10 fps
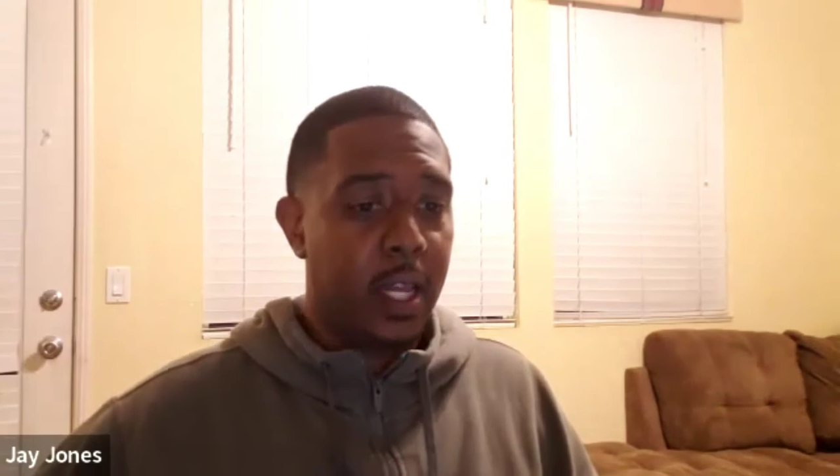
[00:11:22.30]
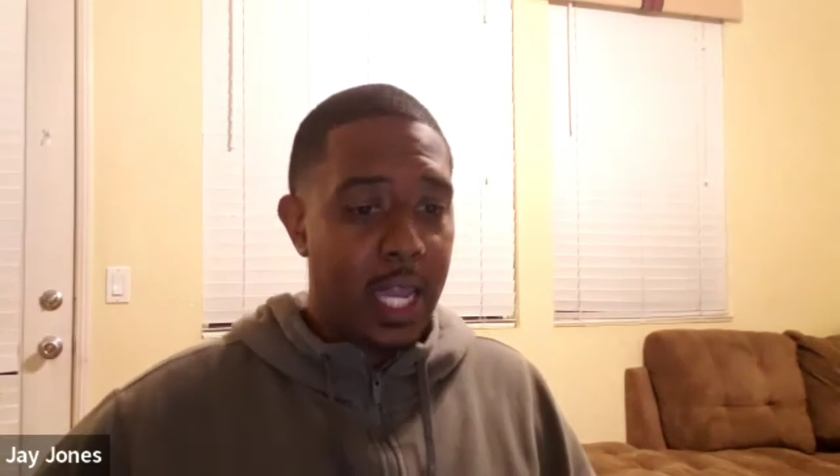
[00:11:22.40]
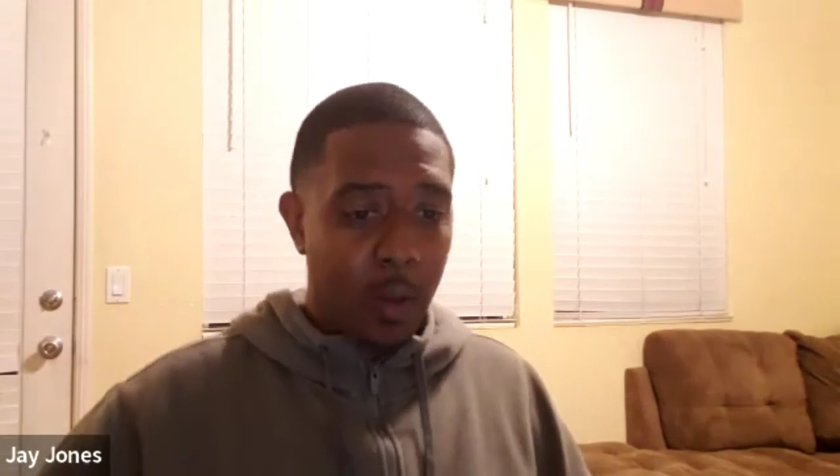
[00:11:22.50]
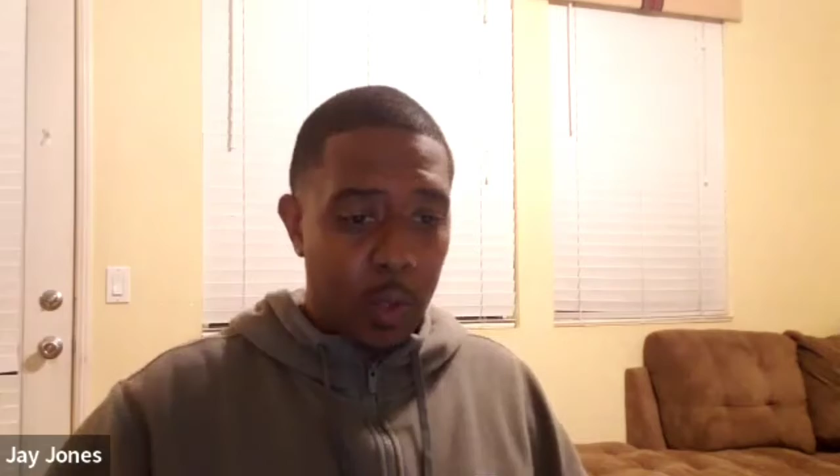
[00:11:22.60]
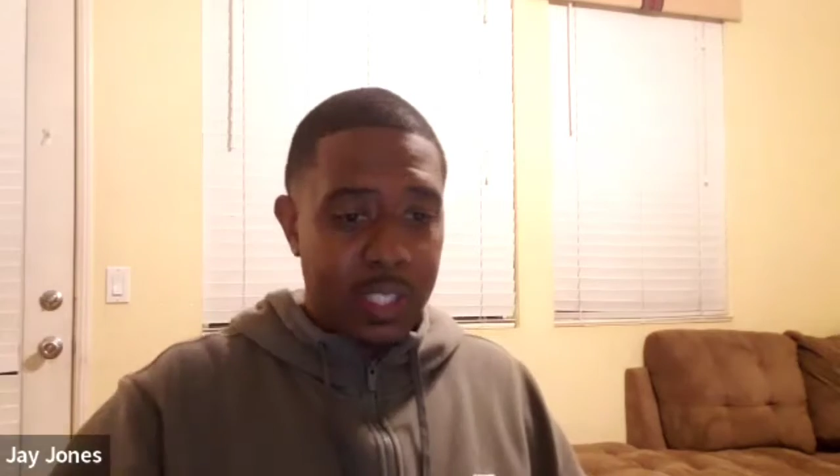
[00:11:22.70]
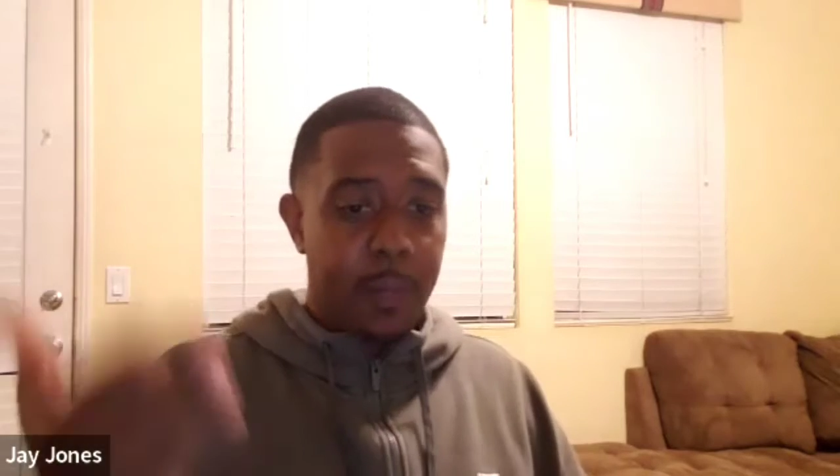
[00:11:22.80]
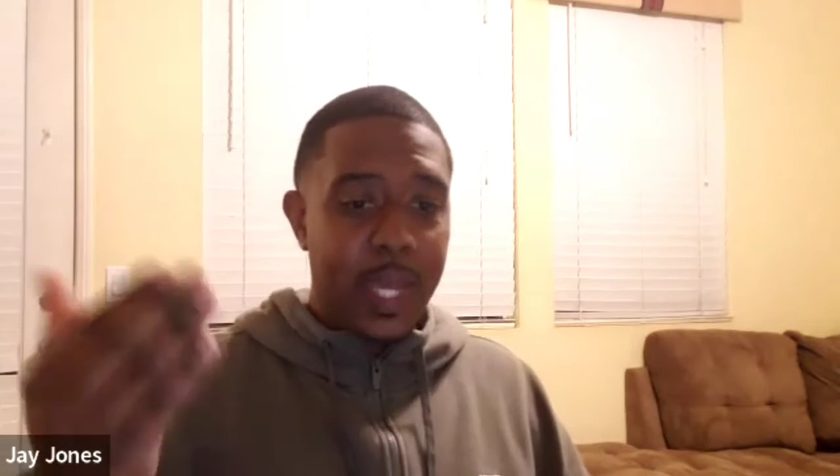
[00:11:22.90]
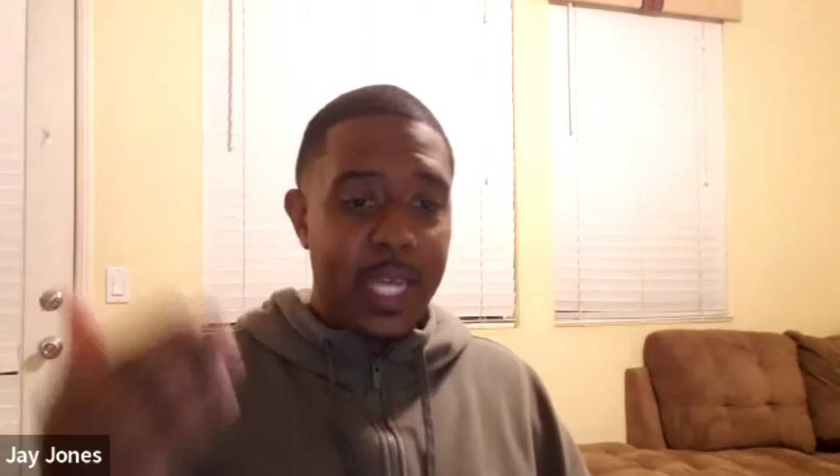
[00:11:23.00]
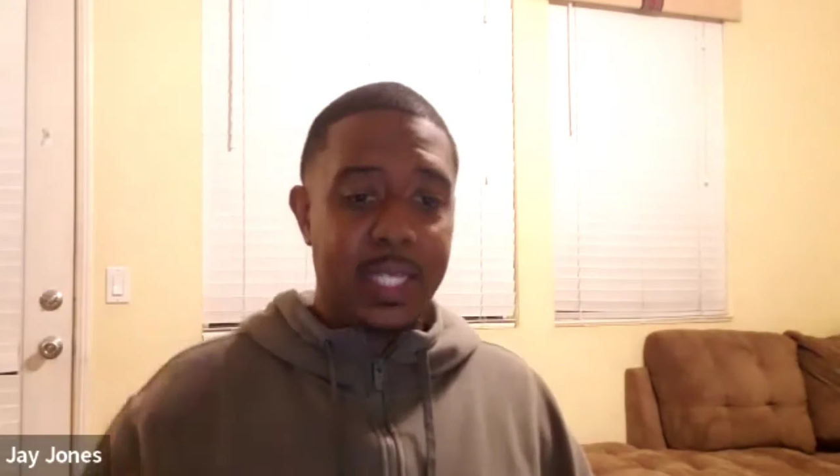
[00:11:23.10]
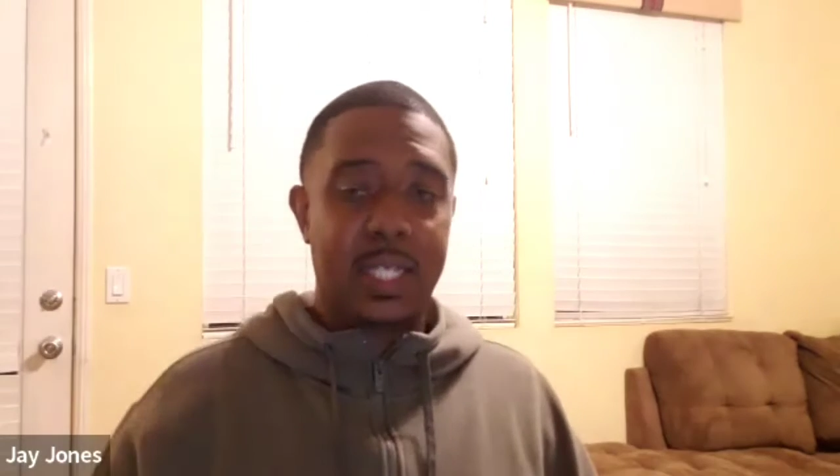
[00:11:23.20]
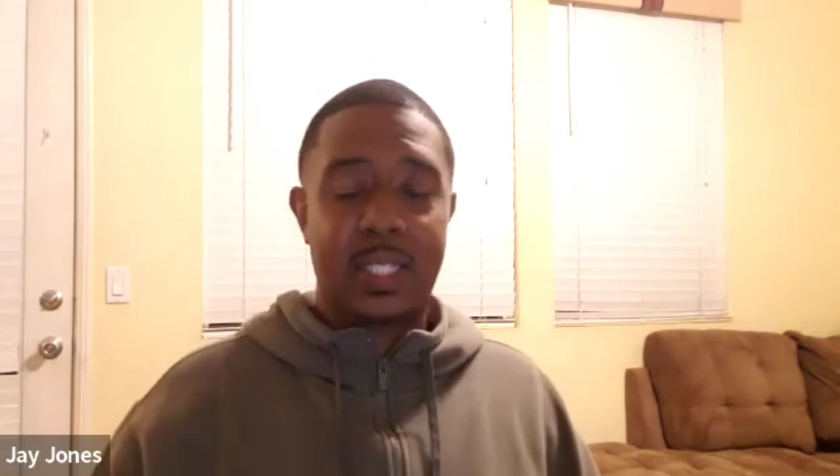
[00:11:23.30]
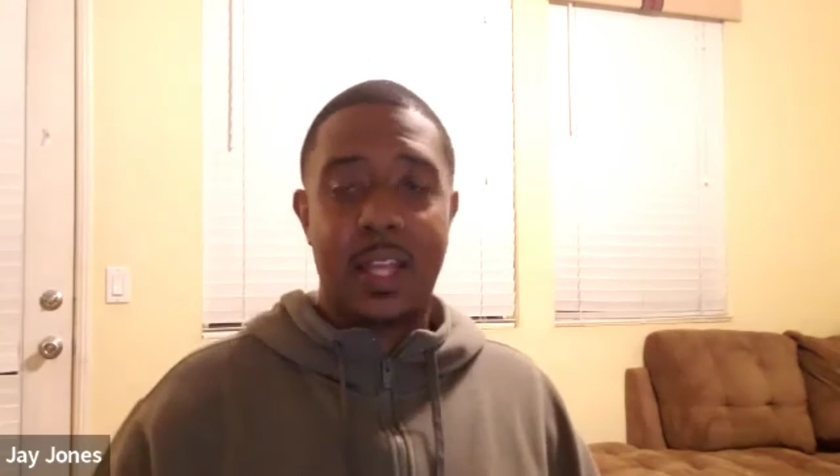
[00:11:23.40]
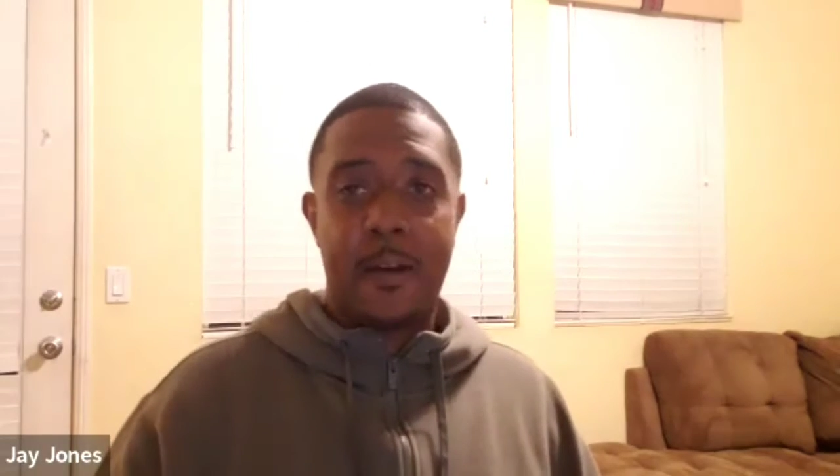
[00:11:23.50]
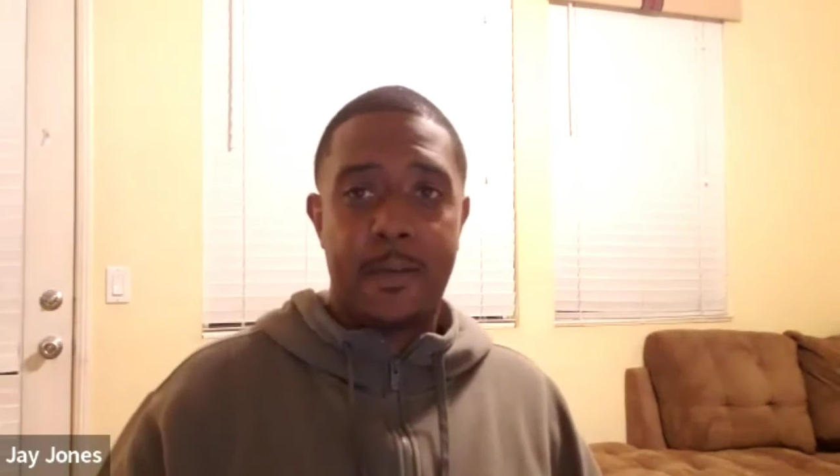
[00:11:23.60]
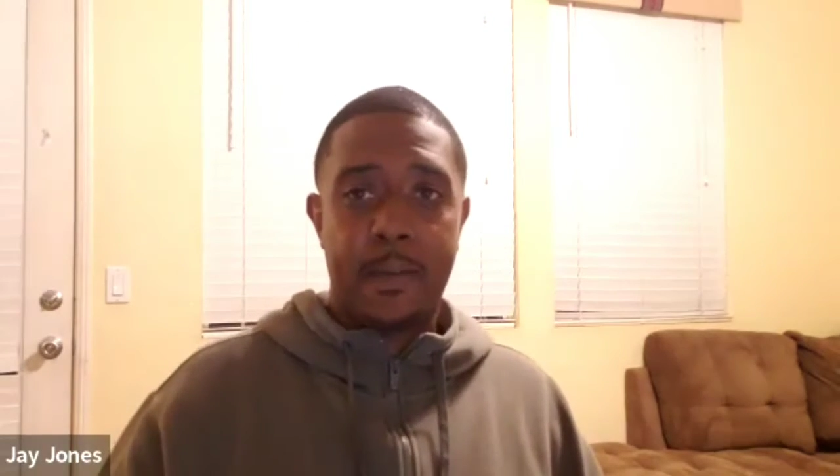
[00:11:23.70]
And what's the basic
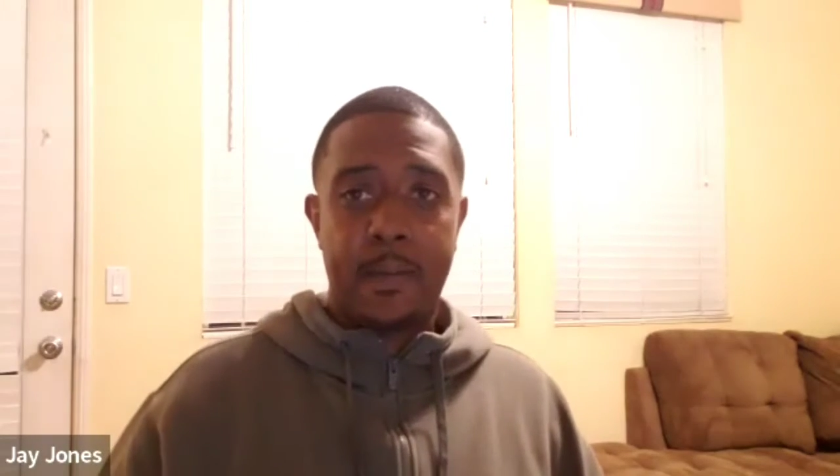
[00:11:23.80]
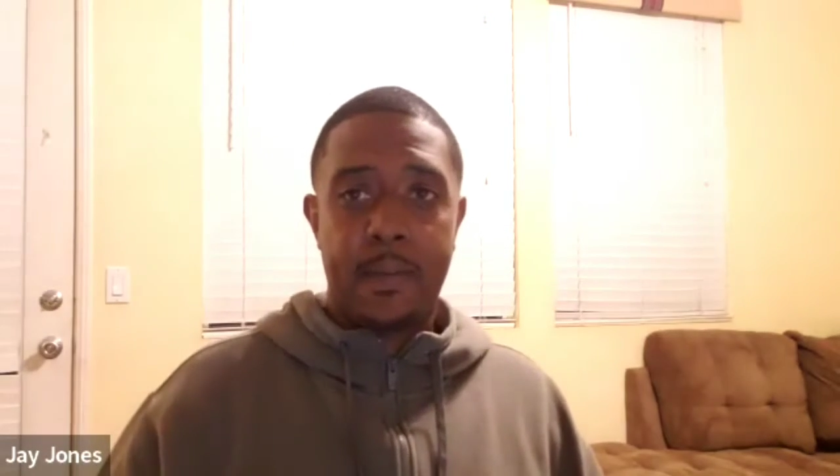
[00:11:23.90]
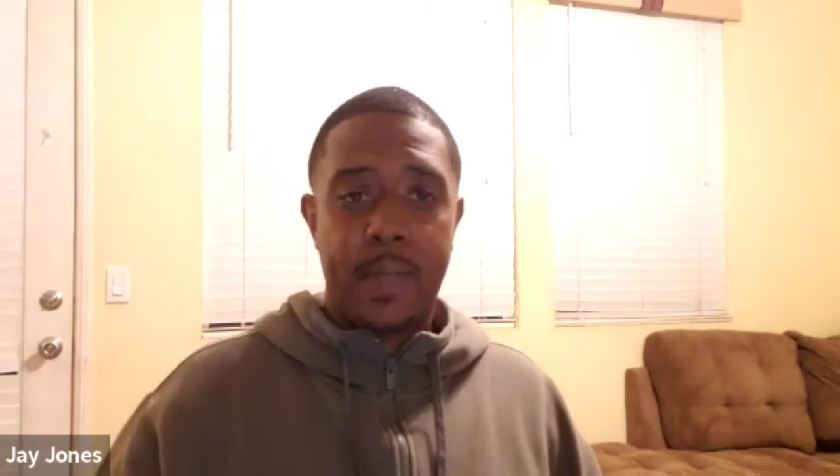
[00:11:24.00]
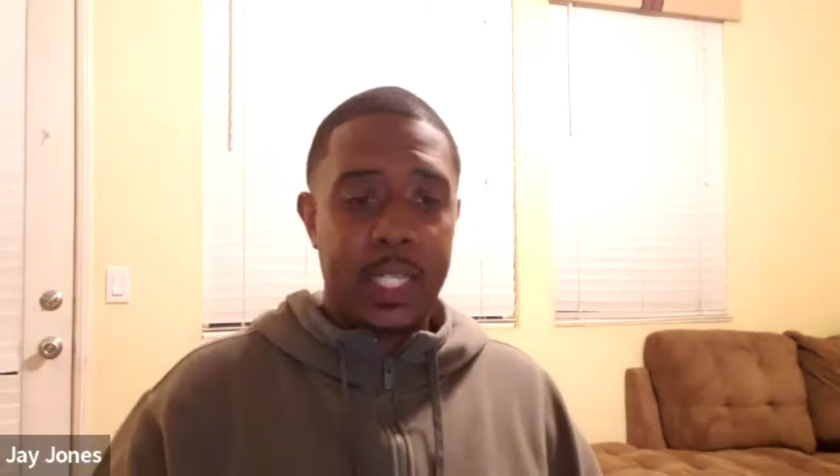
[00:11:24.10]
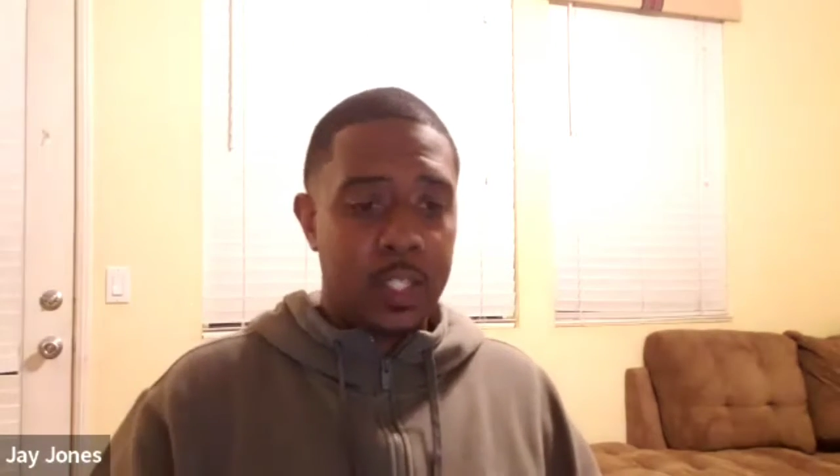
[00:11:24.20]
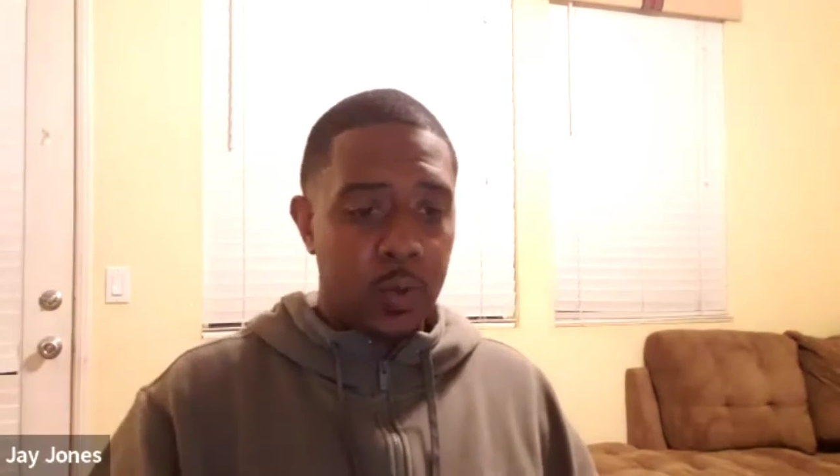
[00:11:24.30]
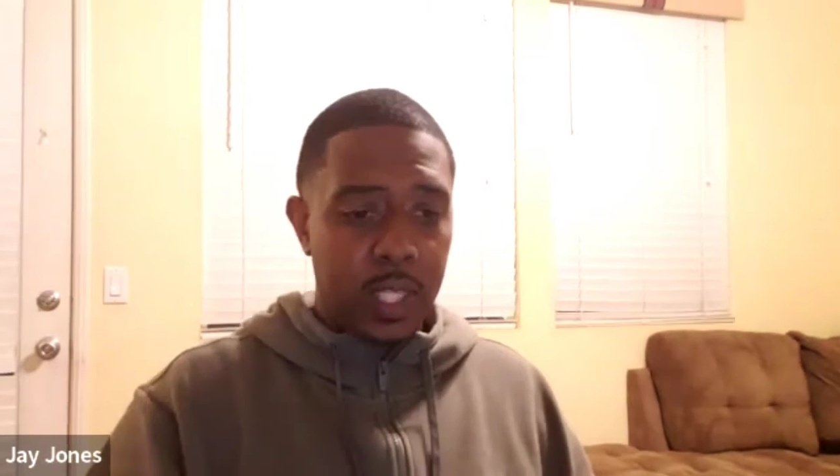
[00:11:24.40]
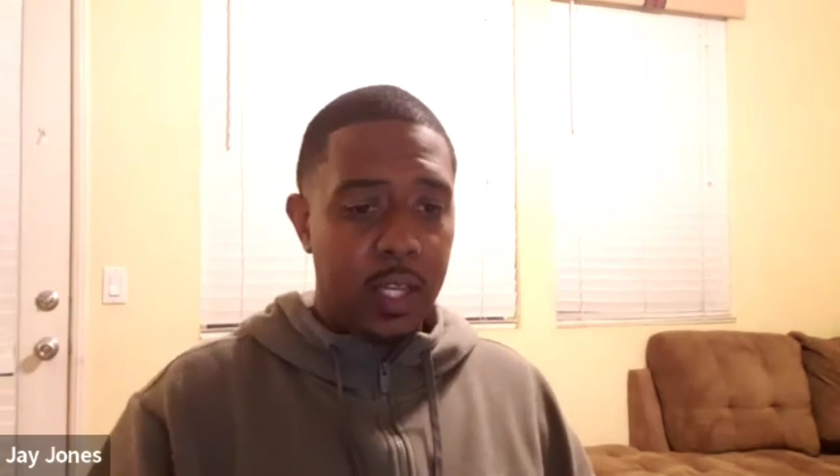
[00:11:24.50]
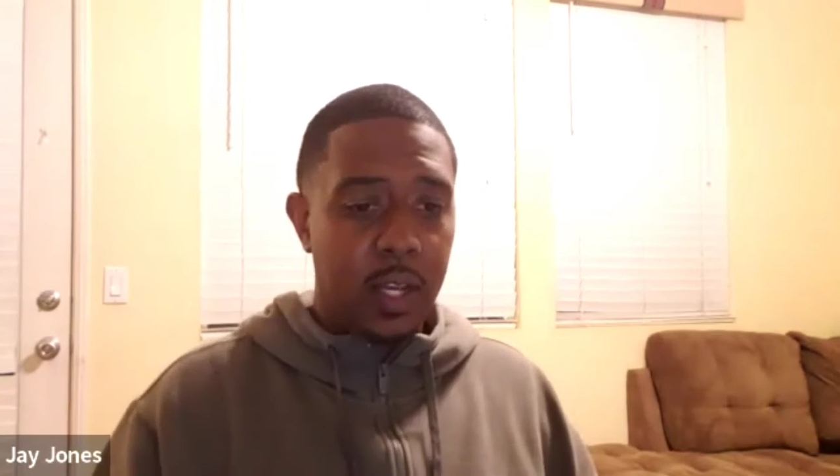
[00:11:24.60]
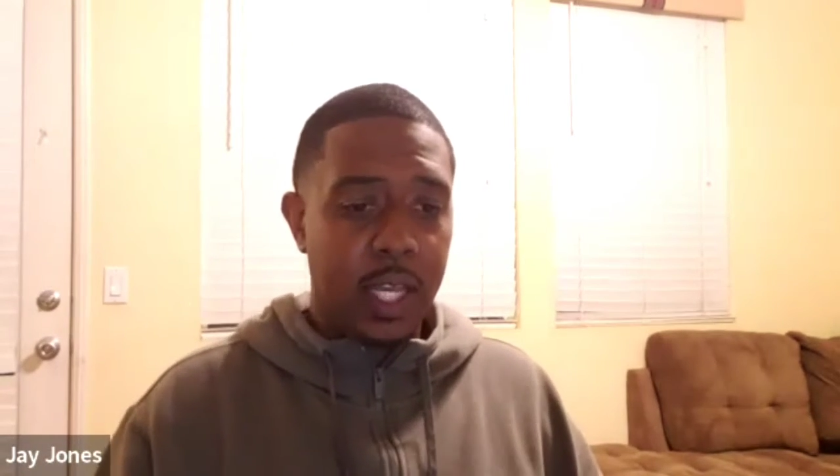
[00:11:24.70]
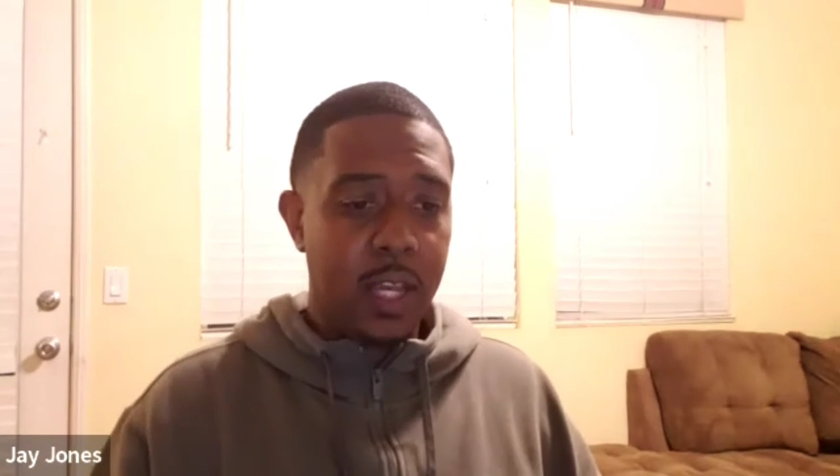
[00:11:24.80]
stuff? This is what the uh,